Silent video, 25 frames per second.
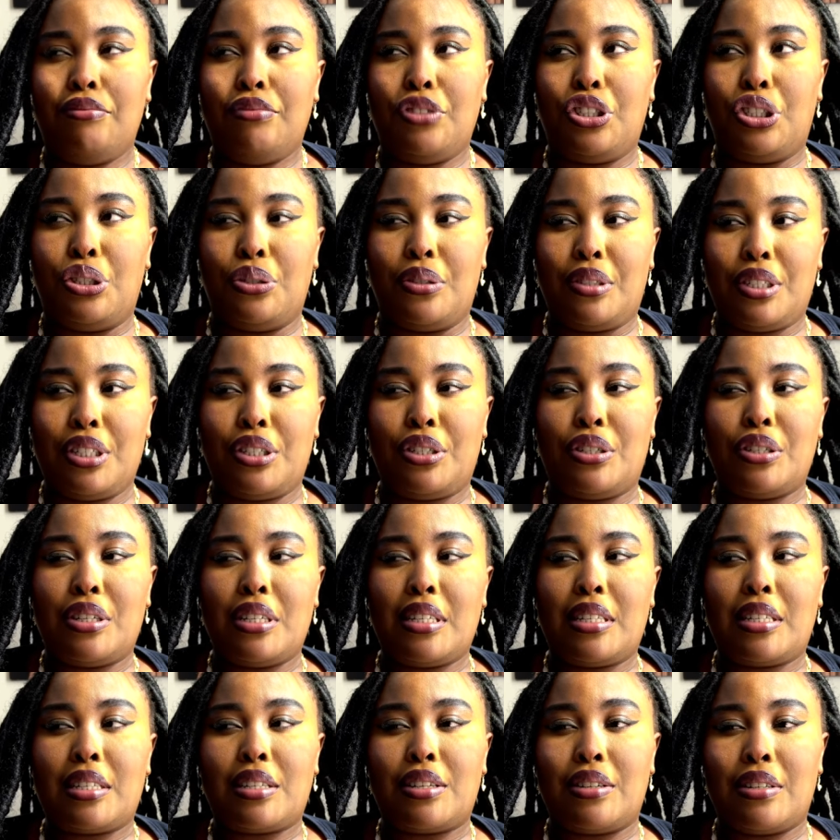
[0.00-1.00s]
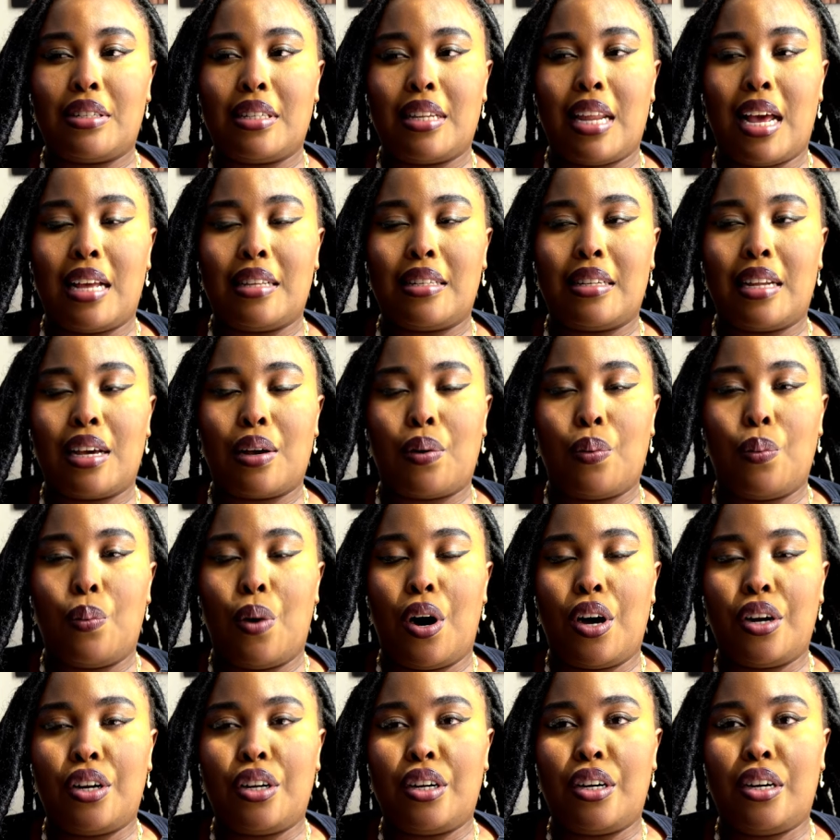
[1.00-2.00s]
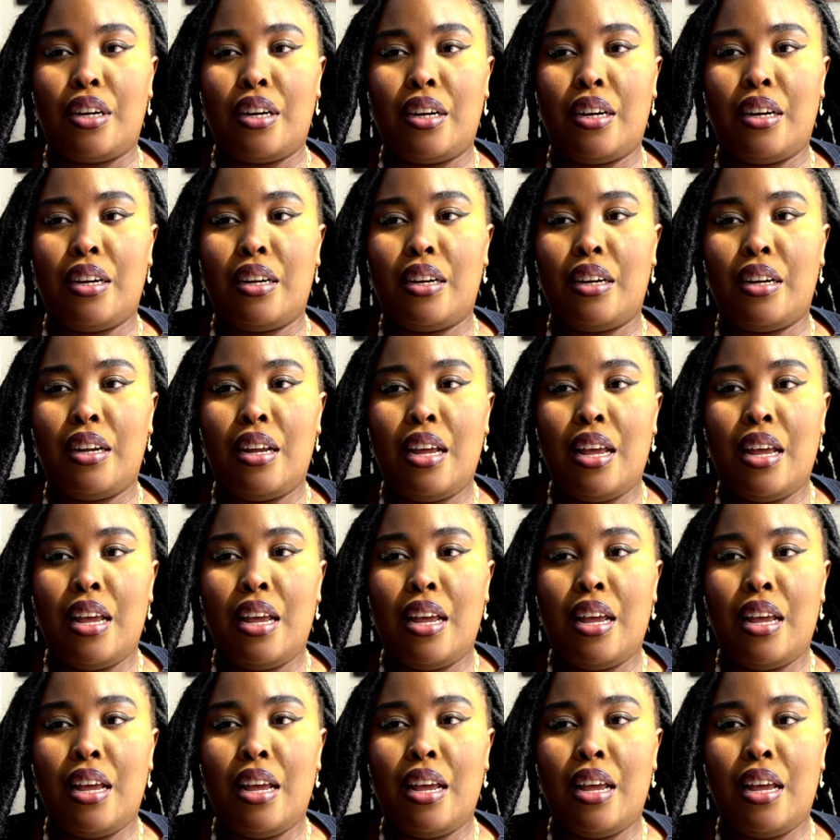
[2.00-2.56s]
juicy juice because it has like water.